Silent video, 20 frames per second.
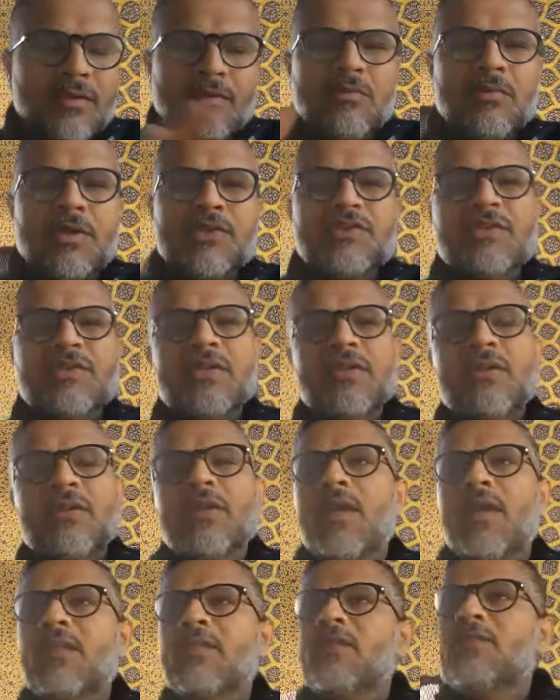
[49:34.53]

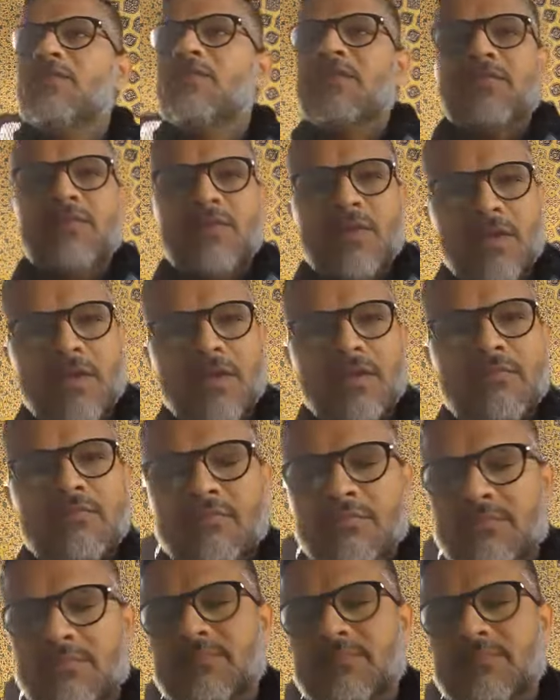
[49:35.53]
question. And this is a very